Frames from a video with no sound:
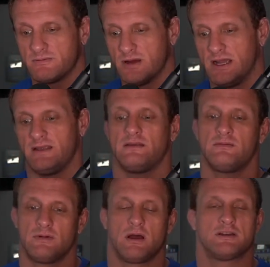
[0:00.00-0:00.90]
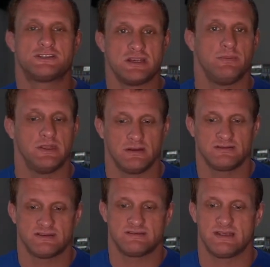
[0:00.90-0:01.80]
right, our
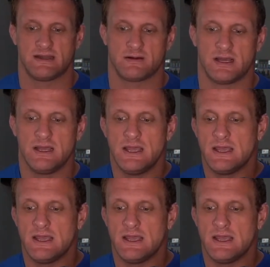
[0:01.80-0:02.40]
GPUs, etc.,